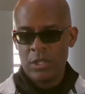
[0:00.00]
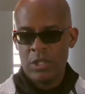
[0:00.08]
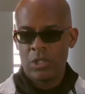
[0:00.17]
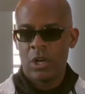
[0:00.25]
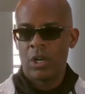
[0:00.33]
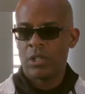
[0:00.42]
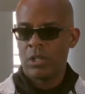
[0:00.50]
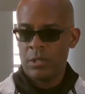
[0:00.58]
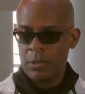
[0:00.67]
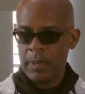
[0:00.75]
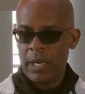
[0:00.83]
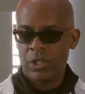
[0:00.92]
sneeze guard,
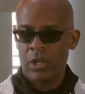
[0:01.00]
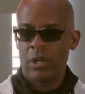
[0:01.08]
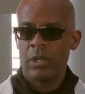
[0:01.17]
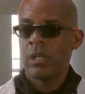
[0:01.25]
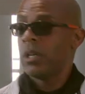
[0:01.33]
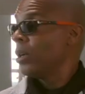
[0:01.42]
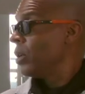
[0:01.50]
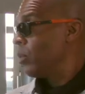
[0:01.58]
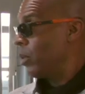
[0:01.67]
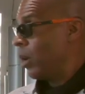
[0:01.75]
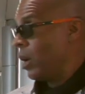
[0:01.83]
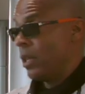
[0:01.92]
splash guard.
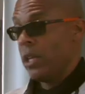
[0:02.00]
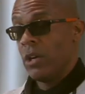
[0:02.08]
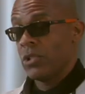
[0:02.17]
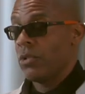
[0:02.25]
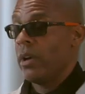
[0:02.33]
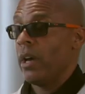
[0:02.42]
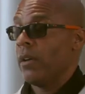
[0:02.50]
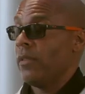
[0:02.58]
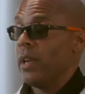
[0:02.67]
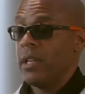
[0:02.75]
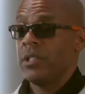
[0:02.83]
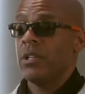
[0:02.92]
They also have
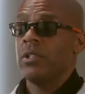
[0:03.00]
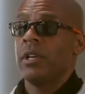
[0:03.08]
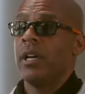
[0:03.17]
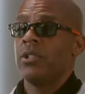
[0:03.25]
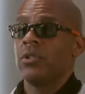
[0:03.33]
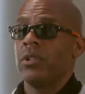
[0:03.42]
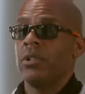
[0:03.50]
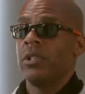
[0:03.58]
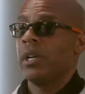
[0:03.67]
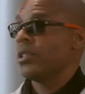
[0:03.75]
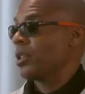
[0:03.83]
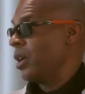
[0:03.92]
hand sanitizer on their
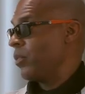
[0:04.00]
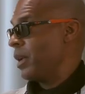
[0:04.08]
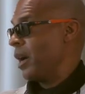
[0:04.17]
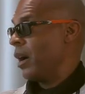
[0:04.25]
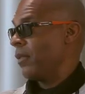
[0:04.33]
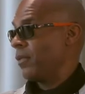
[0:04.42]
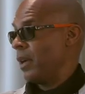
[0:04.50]
desk, and we have